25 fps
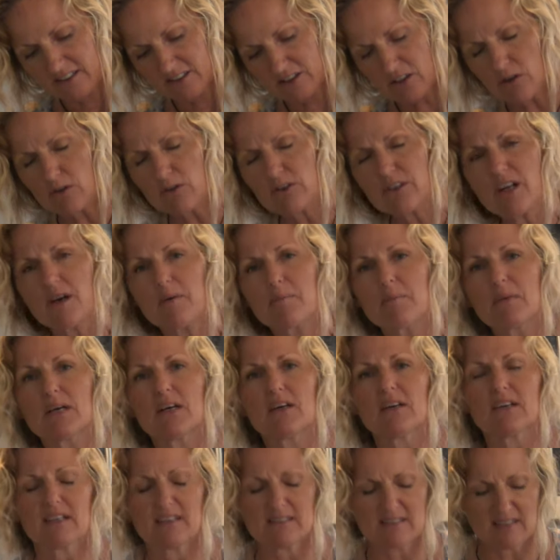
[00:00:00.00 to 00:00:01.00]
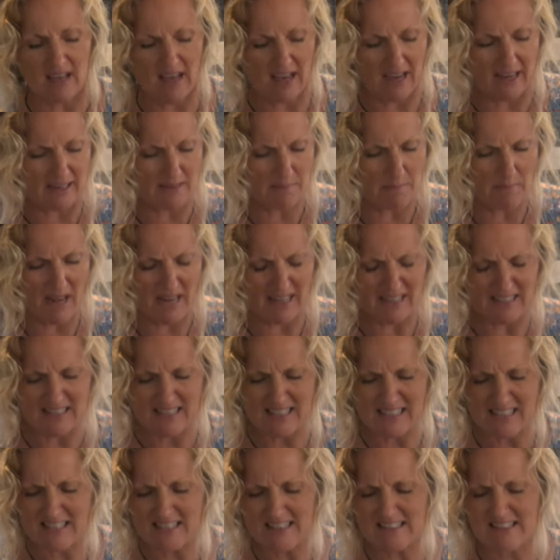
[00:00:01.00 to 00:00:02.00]
Coconut milk is high in
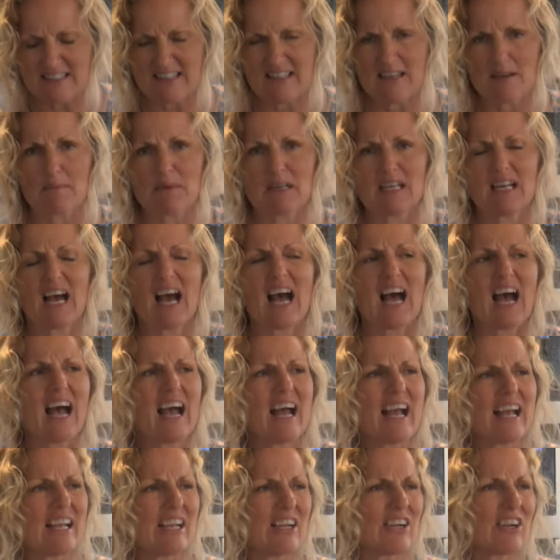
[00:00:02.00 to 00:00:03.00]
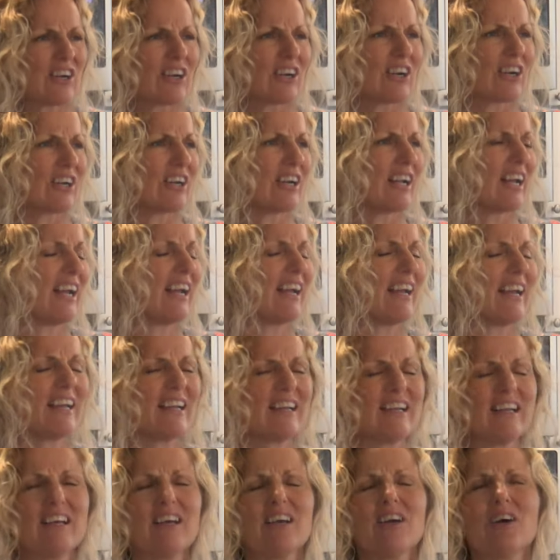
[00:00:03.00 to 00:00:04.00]
magnesium and iron
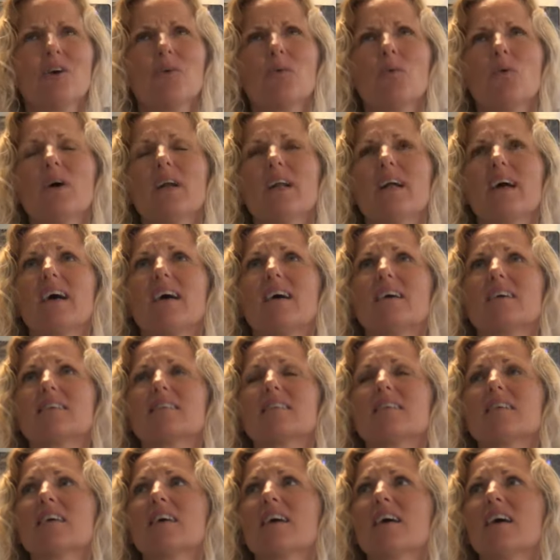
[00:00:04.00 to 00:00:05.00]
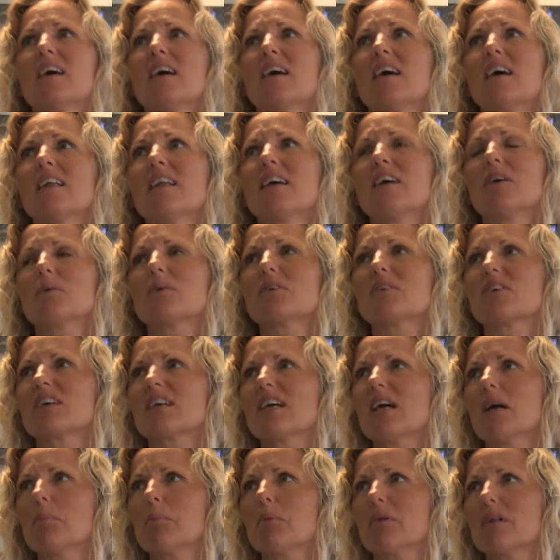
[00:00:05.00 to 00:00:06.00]
and what else? There was a
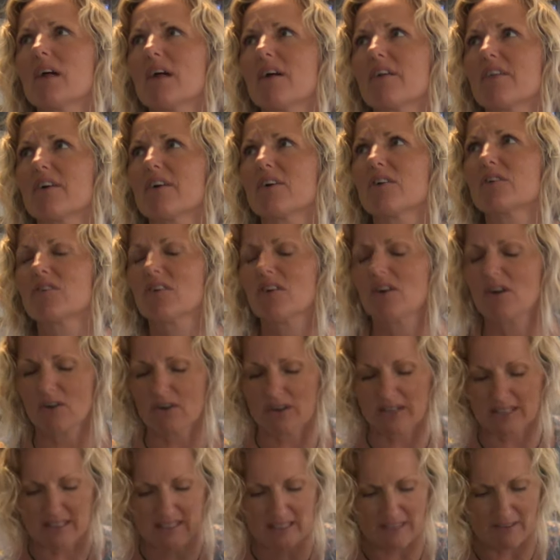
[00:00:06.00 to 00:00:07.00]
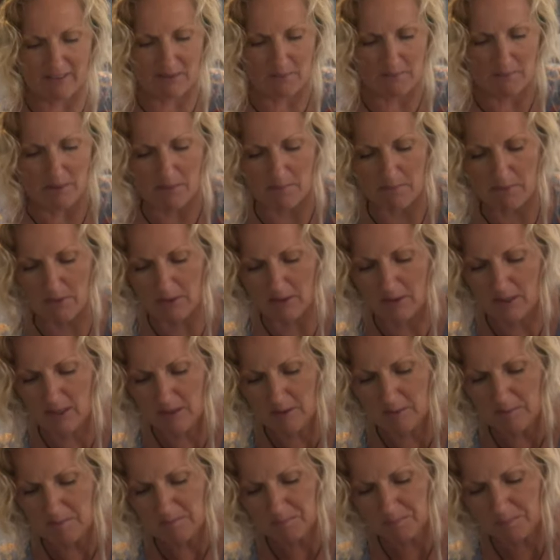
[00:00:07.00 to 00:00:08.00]
couple others. Oh, I can't remember.
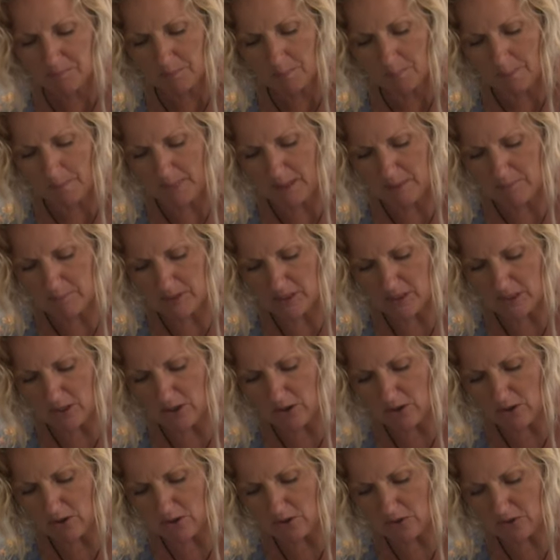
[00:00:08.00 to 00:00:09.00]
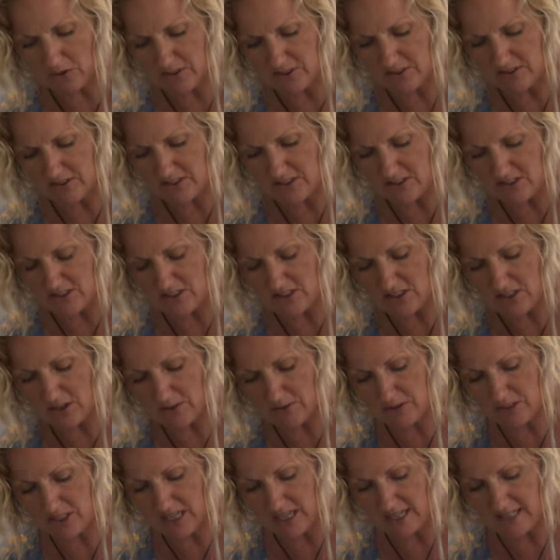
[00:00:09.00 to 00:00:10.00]
But oh, this is
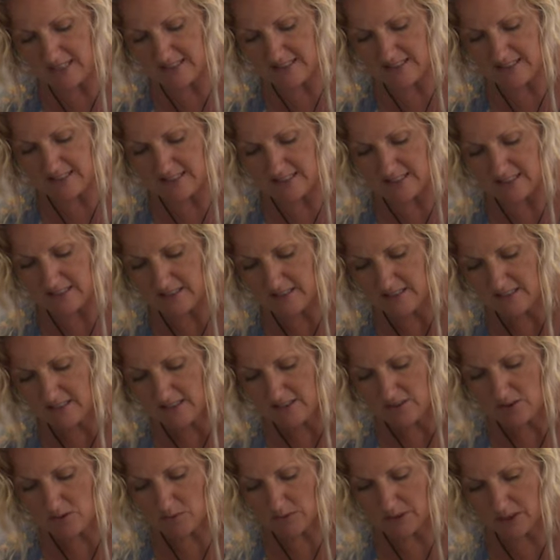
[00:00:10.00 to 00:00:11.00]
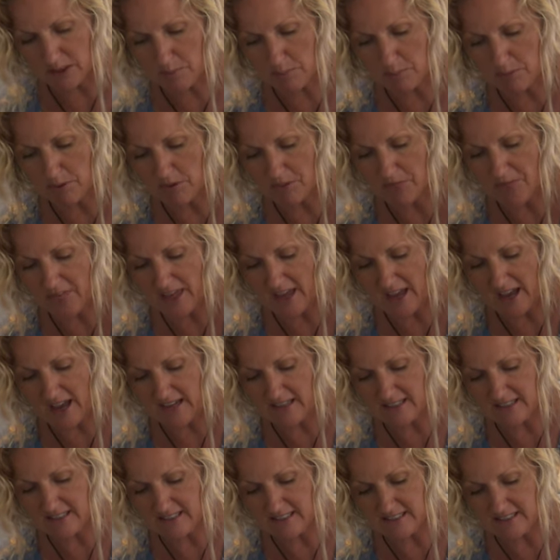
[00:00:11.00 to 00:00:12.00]
so tasty. So we're going to put
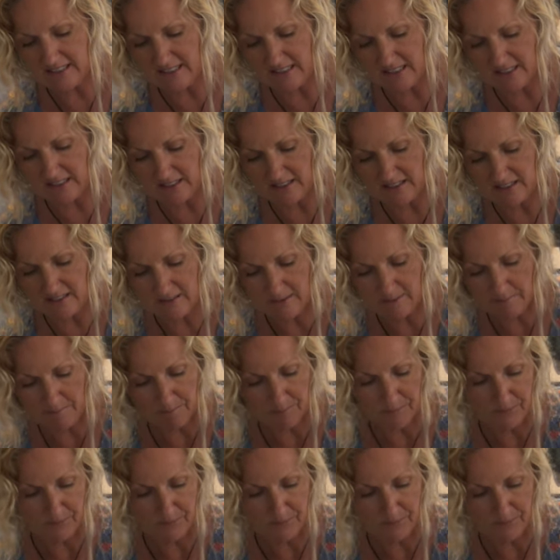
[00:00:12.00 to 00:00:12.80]
that in here.